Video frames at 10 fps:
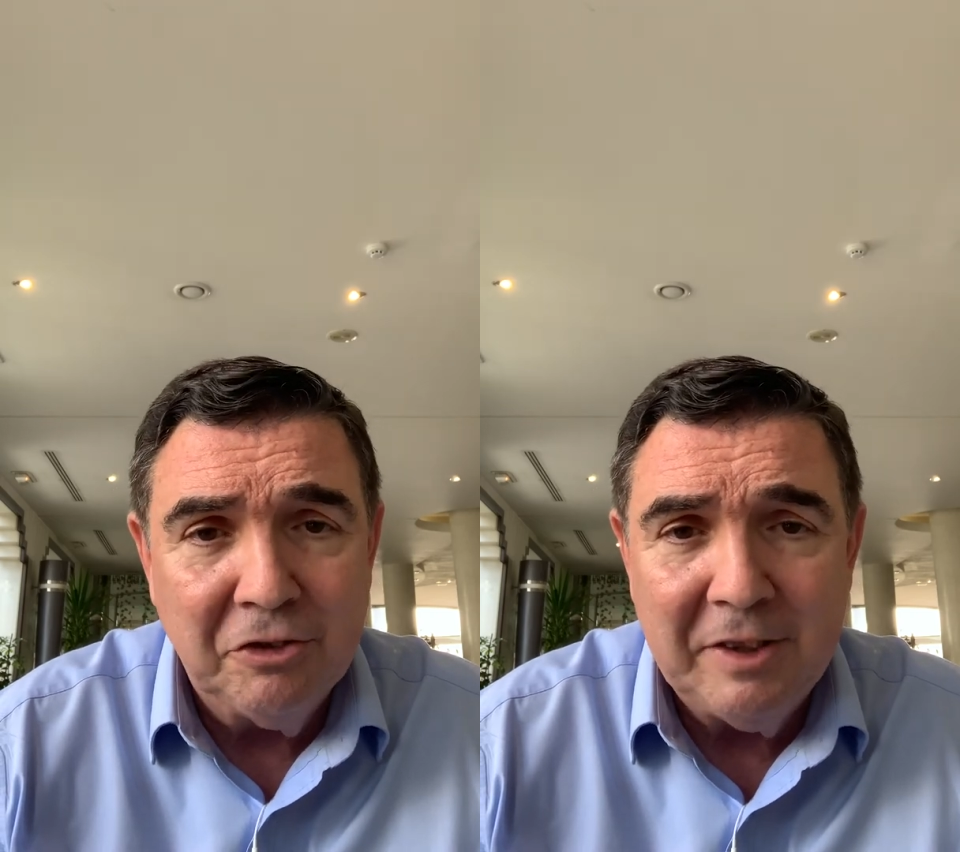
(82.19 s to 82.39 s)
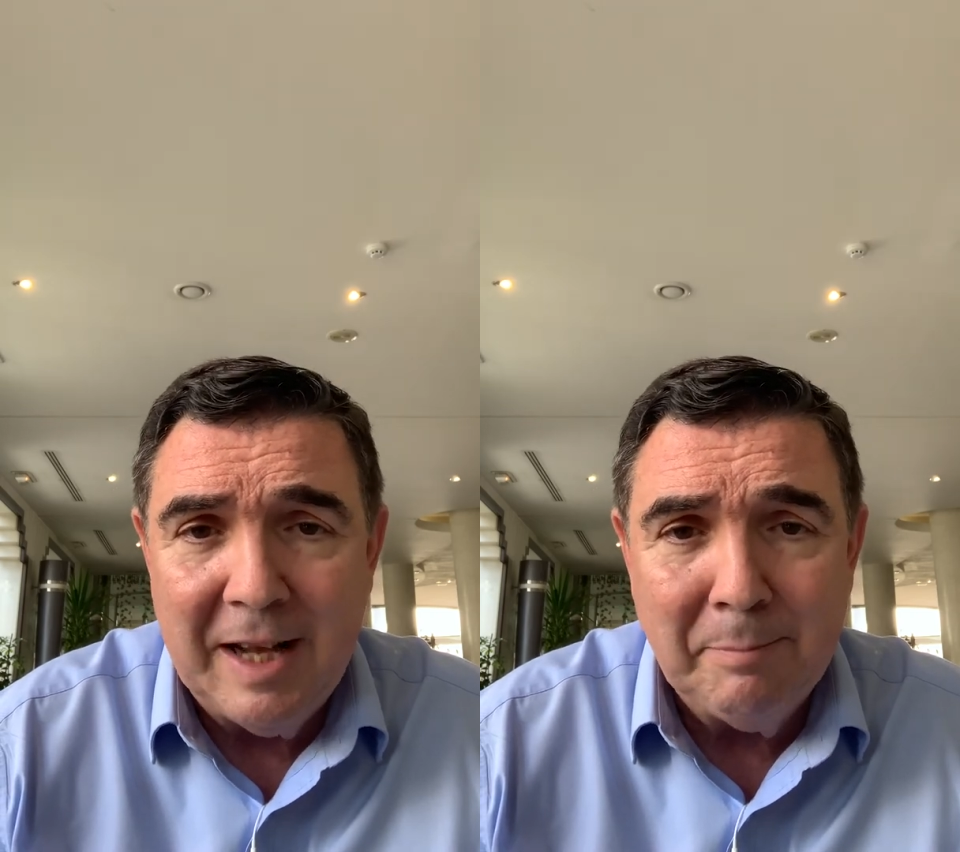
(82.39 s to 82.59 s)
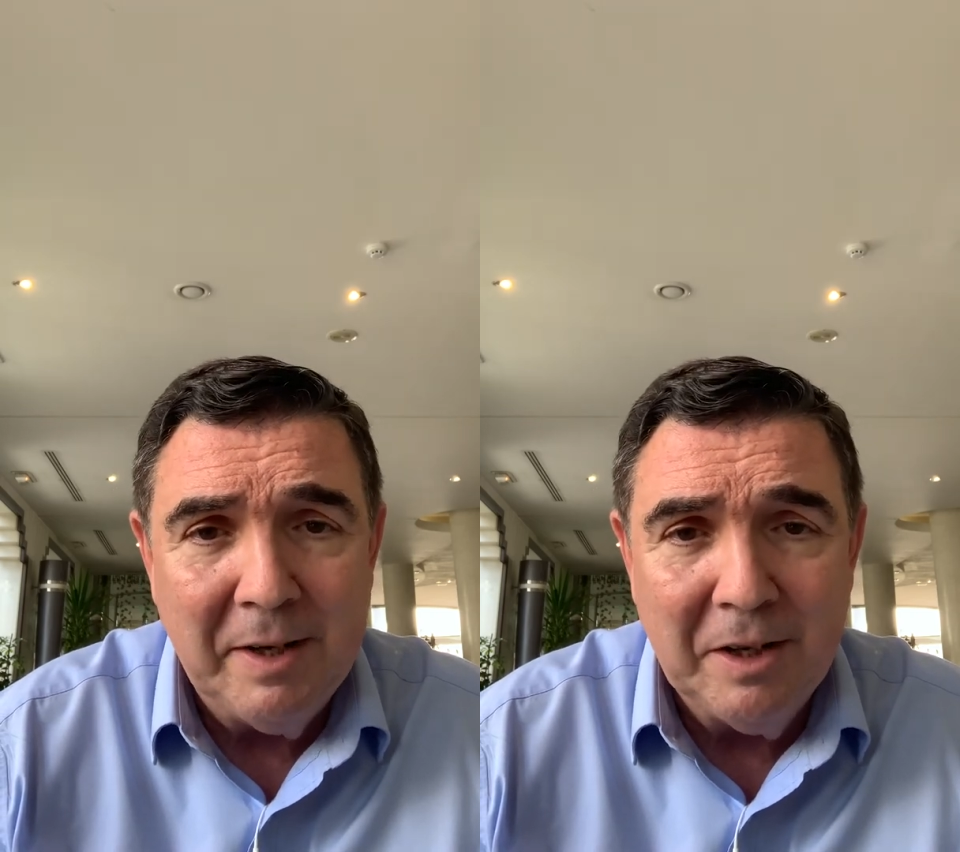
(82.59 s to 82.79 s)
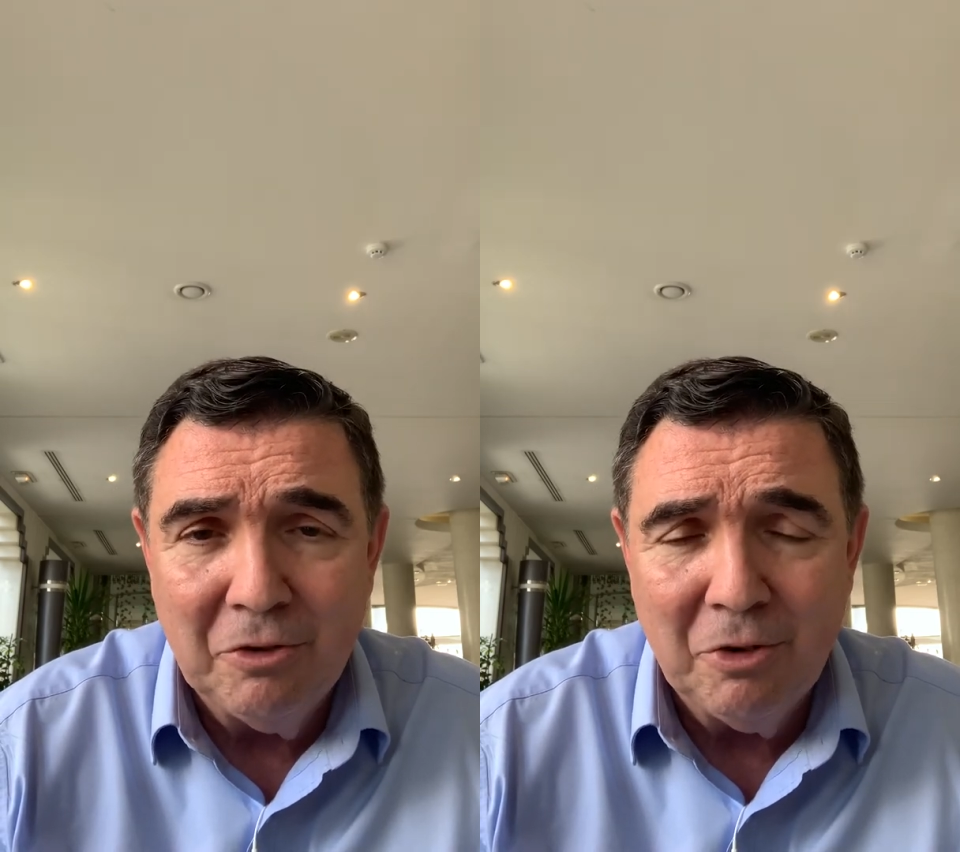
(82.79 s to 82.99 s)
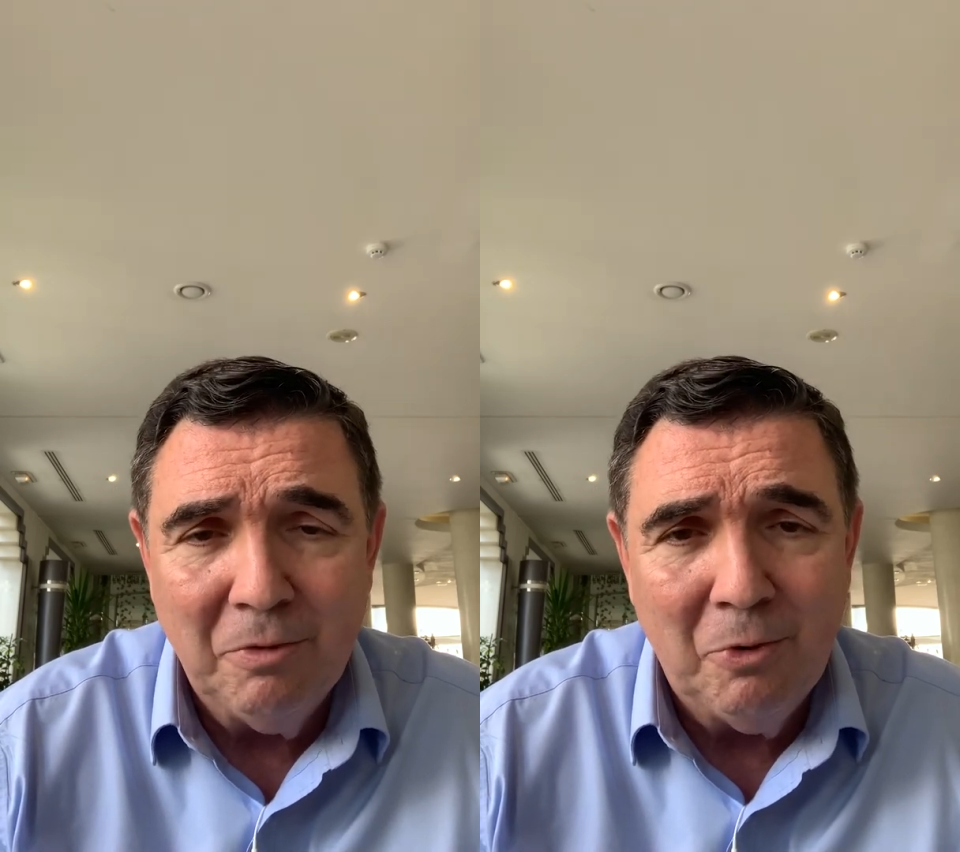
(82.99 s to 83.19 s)
happening and
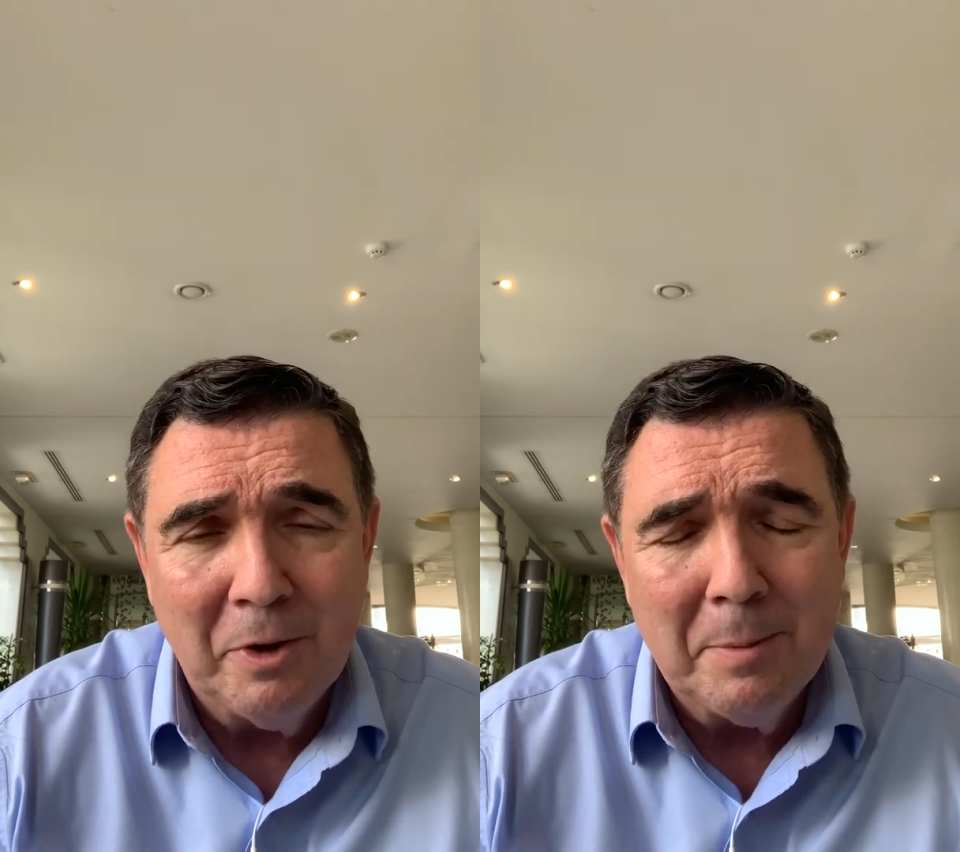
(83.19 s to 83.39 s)
so forth.